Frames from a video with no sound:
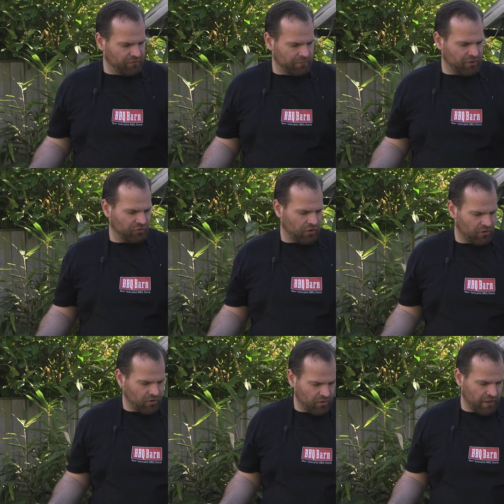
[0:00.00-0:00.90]
from the
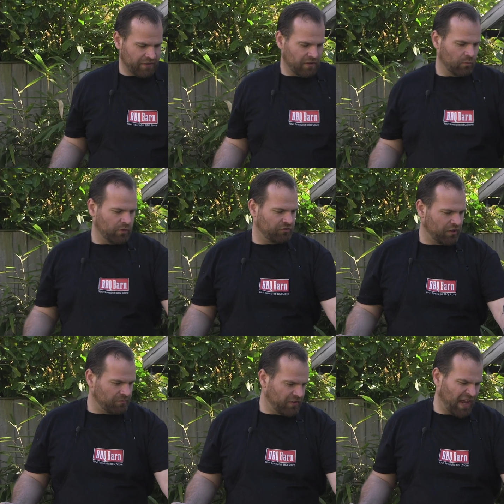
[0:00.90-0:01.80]
charcoal and the wood
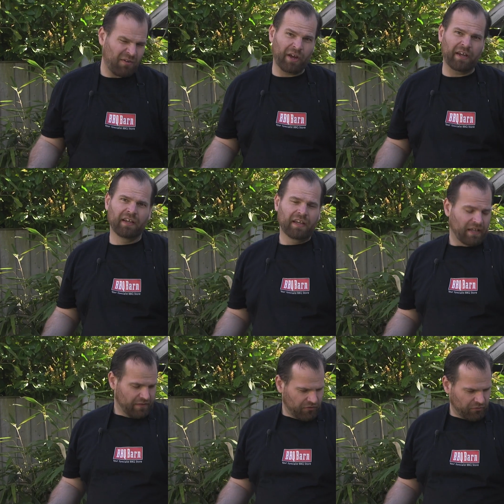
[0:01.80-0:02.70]
chips, and that way,
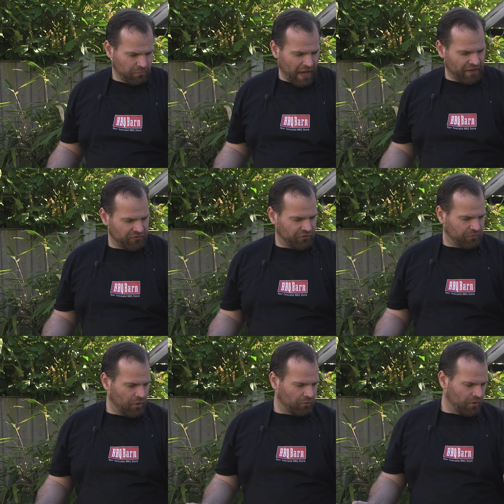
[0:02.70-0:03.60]
as the smoke